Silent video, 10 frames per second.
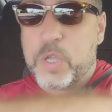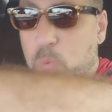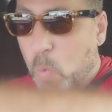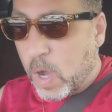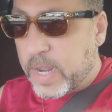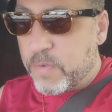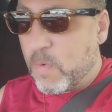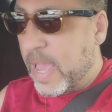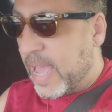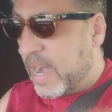you want it
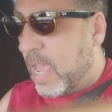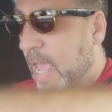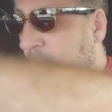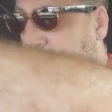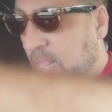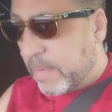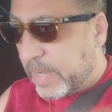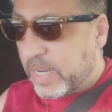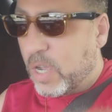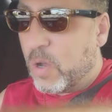read, and let
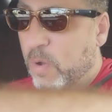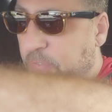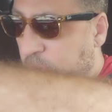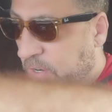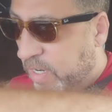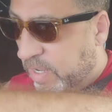me know if you